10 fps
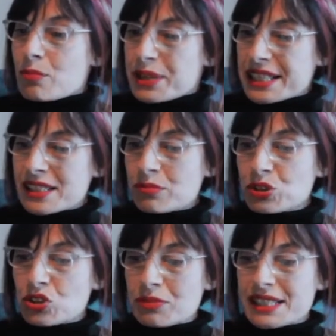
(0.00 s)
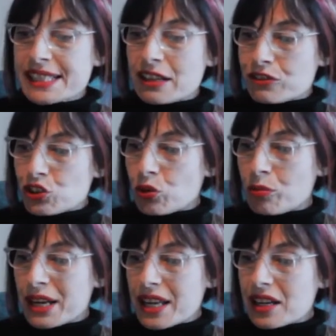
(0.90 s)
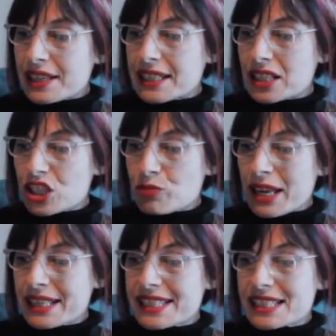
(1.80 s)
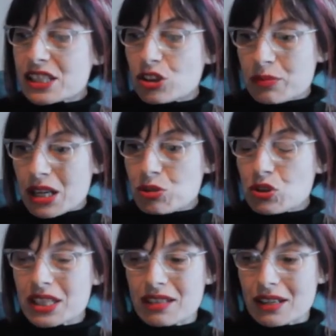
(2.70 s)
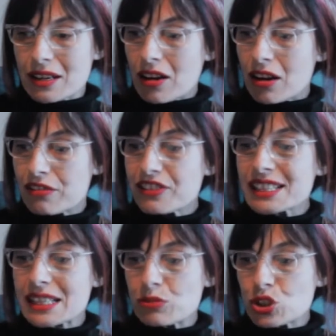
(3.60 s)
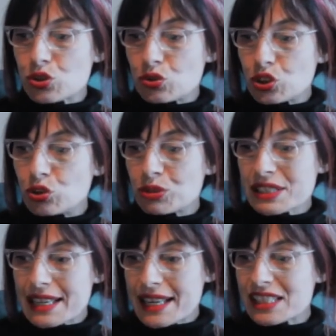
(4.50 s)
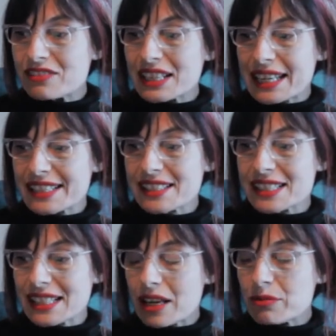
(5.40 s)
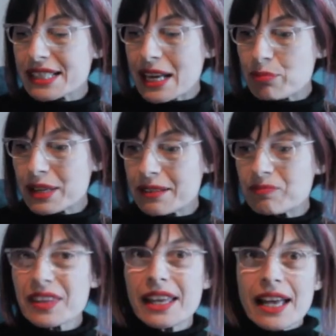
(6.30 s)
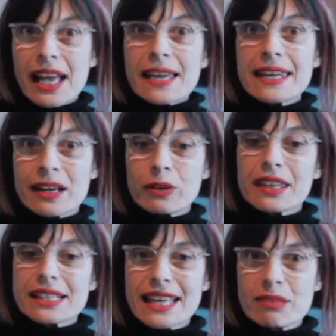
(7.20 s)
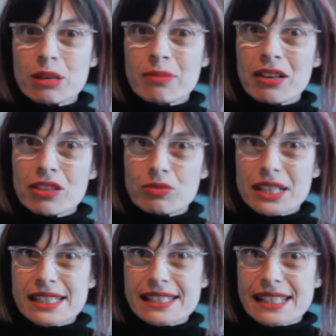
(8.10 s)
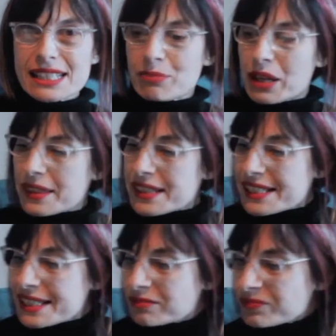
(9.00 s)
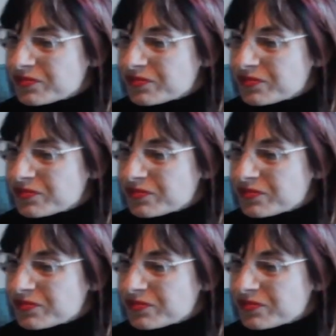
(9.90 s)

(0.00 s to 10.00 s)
Because I'm predominantly self-taught, my early large paintings took me up to a year and a half, as I would do numerous layers of glaze until I was happy. Now they take me about 3 to 6 months.